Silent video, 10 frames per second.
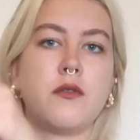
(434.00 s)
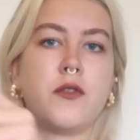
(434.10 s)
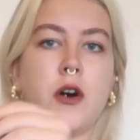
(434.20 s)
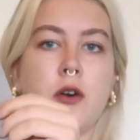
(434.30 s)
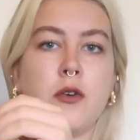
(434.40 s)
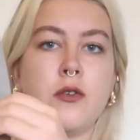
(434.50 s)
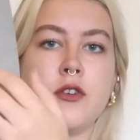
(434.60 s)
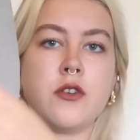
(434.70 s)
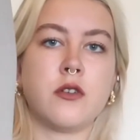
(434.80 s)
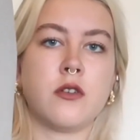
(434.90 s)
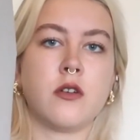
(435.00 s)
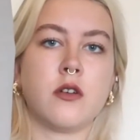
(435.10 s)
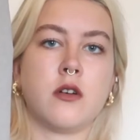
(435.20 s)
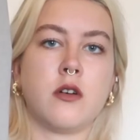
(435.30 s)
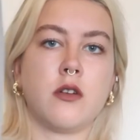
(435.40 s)
fold
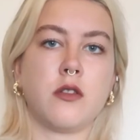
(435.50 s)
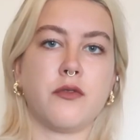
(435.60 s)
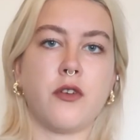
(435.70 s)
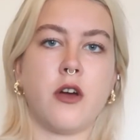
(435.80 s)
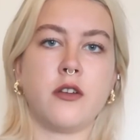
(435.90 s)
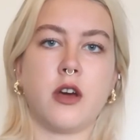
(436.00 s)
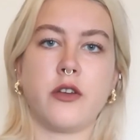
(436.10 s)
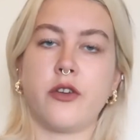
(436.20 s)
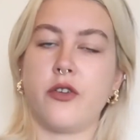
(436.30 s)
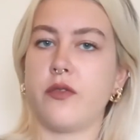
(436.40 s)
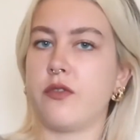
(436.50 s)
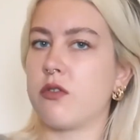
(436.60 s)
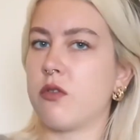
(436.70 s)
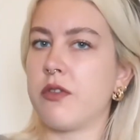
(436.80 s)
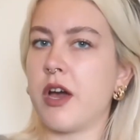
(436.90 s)
on the front. I don't know if you
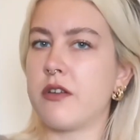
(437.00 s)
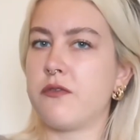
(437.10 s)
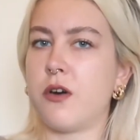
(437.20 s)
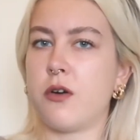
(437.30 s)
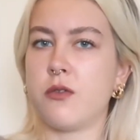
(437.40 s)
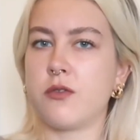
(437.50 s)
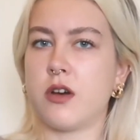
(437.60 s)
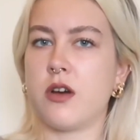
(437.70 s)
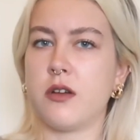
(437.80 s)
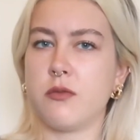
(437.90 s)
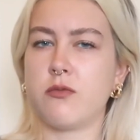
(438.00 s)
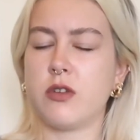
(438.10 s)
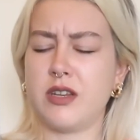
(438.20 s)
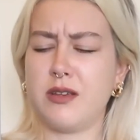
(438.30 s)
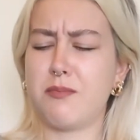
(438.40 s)
call that a fold. I am
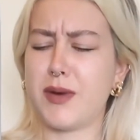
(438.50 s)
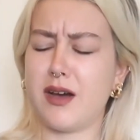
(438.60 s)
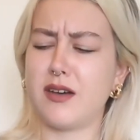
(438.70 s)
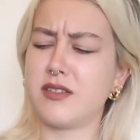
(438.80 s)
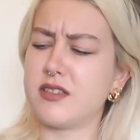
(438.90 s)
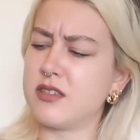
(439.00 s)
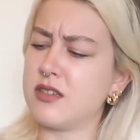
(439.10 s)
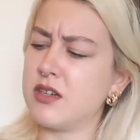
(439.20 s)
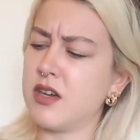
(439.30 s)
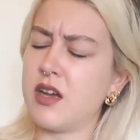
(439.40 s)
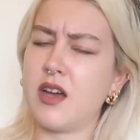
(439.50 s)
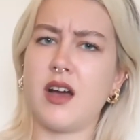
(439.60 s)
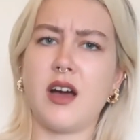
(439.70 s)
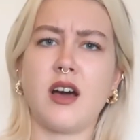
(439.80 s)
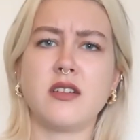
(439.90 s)
really bad
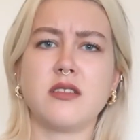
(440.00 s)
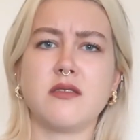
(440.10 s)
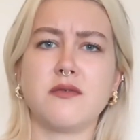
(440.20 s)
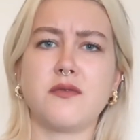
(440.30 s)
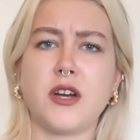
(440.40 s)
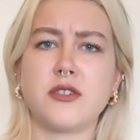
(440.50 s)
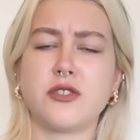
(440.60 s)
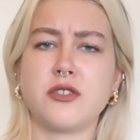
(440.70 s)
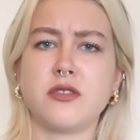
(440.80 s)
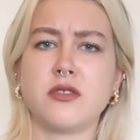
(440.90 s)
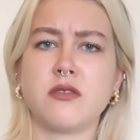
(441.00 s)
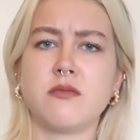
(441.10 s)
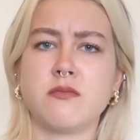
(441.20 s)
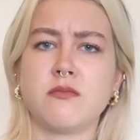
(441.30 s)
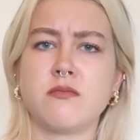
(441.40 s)
at fashion
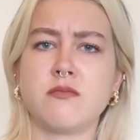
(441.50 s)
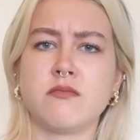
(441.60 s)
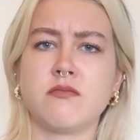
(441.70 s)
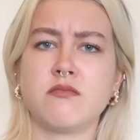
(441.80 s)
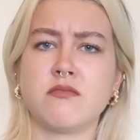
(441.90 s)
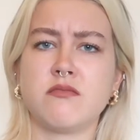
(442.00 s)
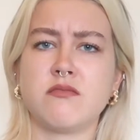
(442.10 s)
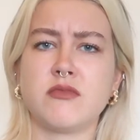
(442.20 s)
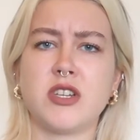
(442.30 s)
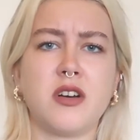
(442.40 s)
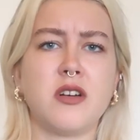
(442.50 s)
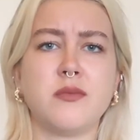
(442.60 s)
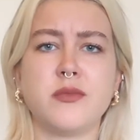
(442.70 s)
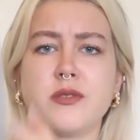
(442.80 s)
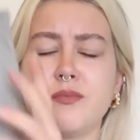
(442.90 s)

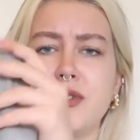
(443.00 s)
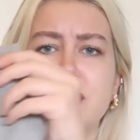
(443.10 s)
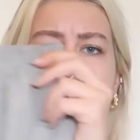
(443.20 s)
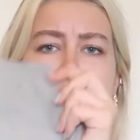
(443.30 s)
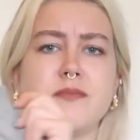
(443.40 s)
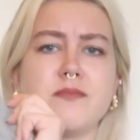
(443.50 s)
terms, but